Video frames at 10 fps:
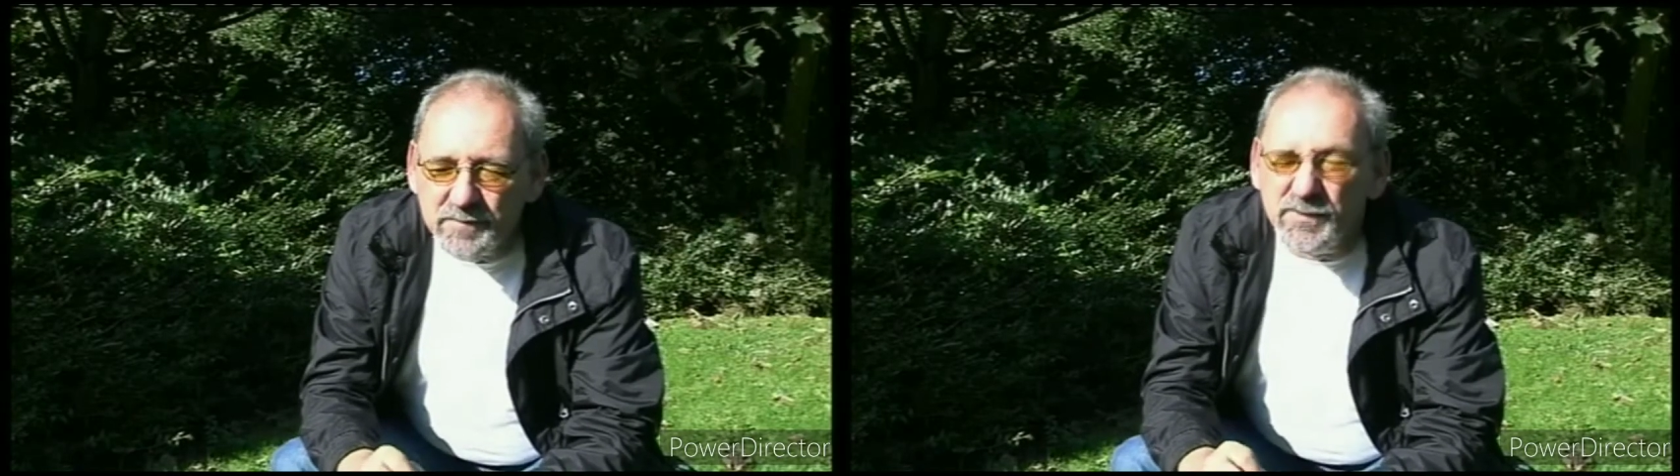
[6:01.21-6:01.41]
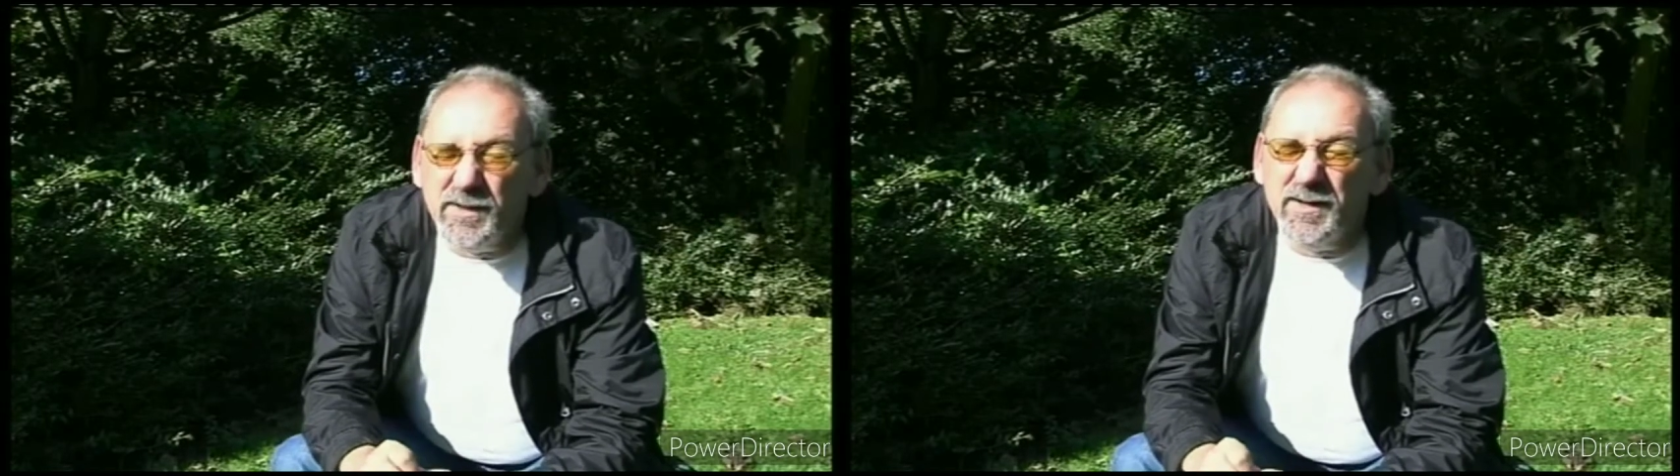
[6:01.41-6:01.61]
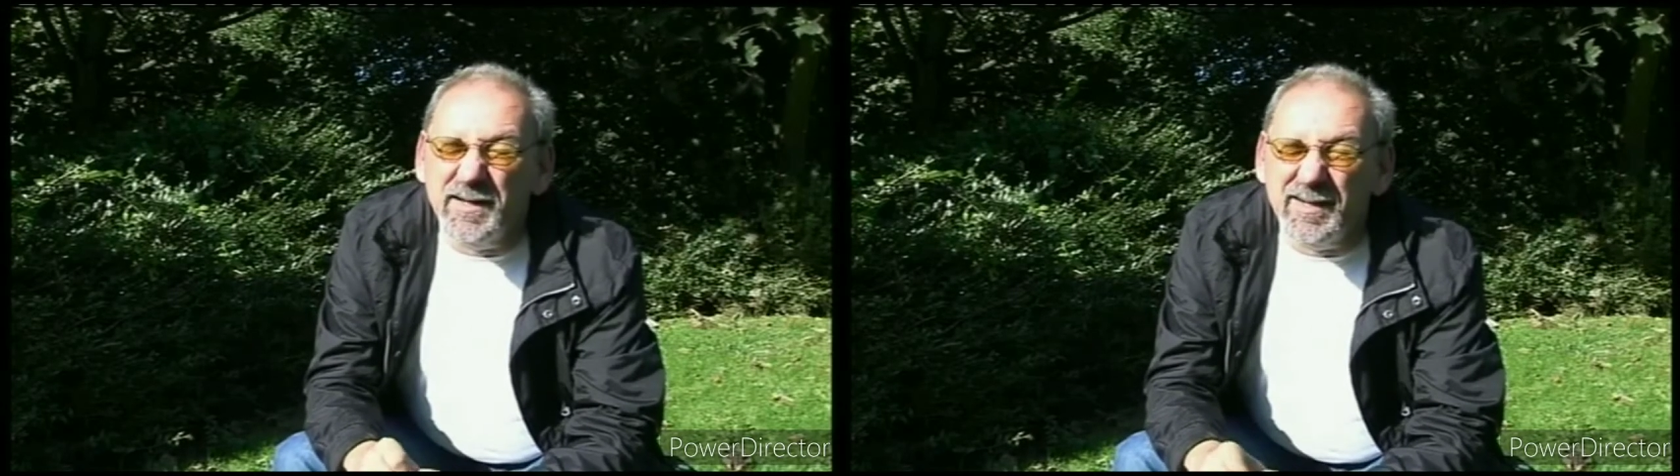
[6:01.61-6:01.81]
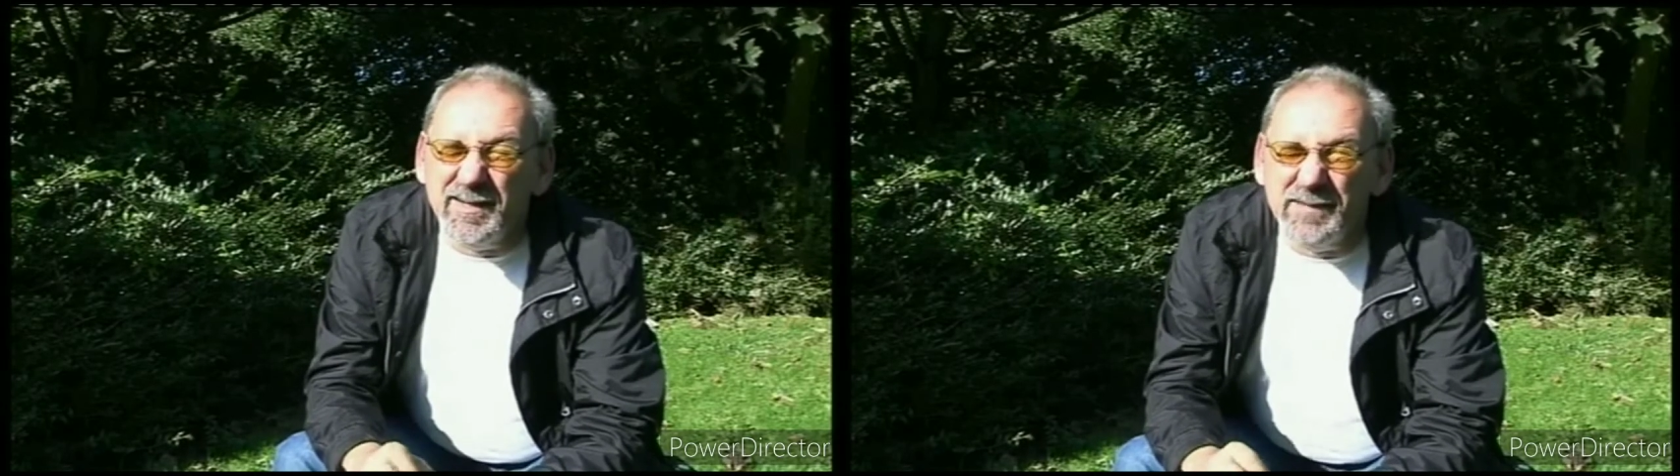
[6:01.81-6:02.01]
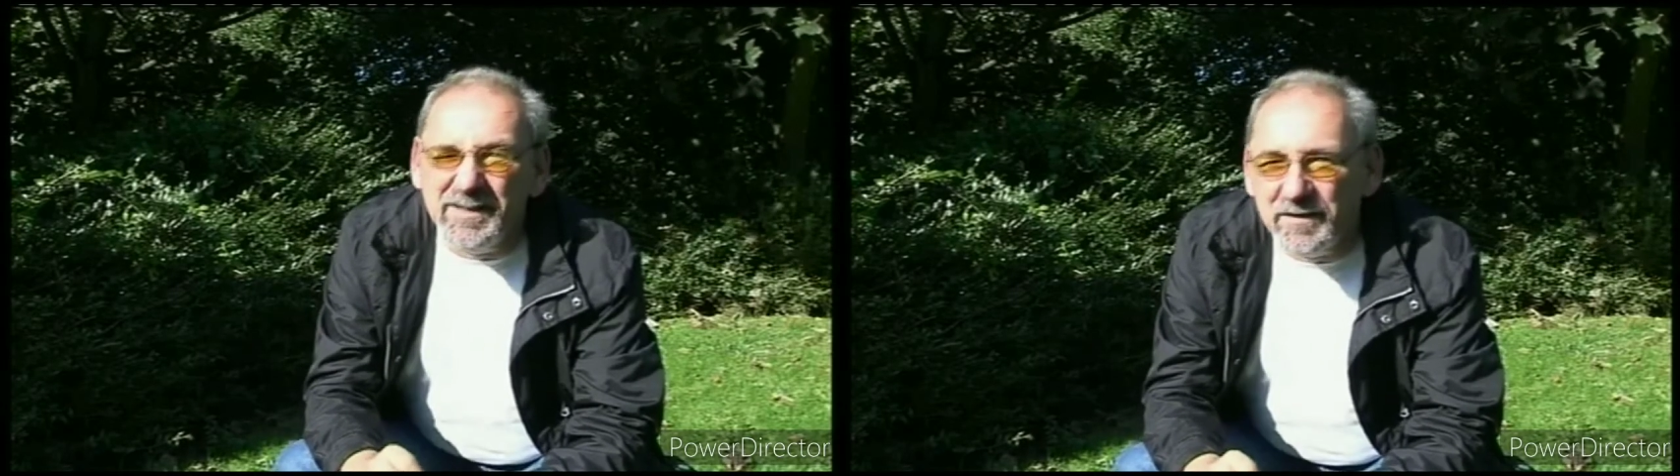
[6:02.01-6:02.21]
birthday, and I'd
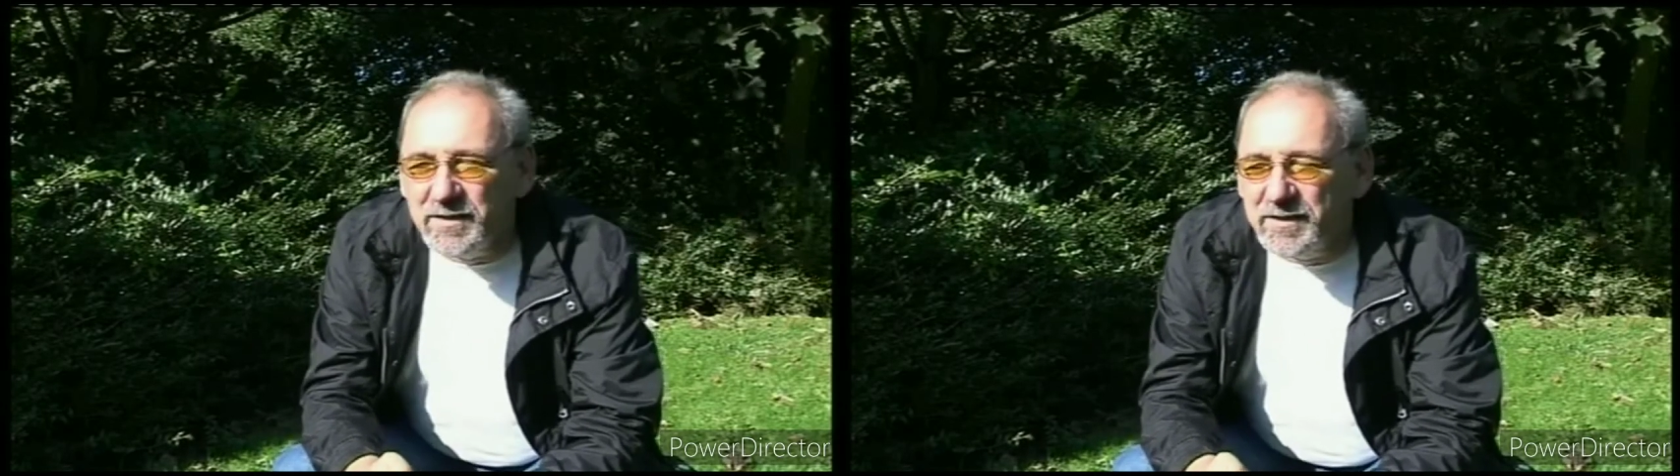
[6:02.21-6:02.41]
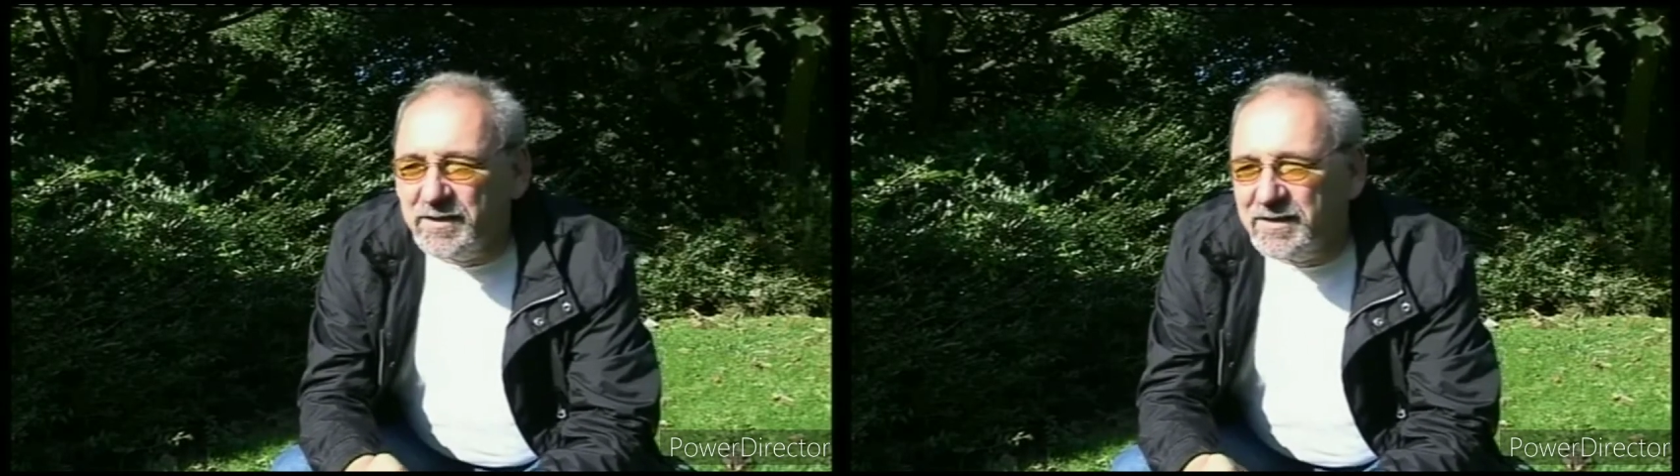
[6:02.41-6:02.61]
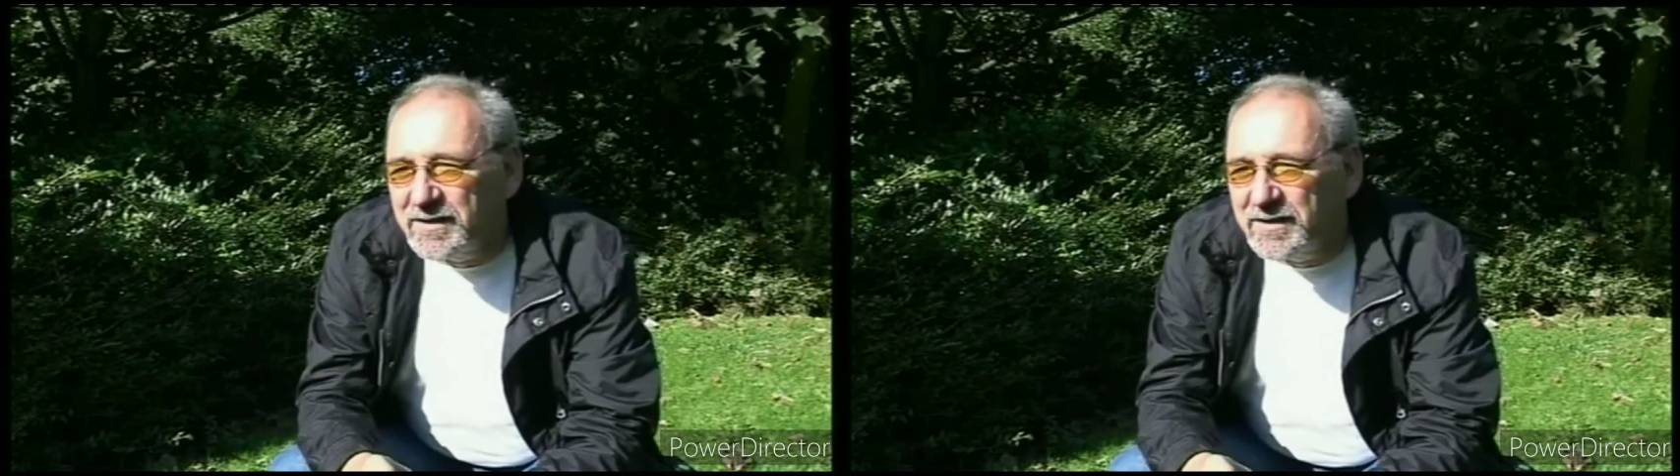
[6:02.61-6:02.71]
been given a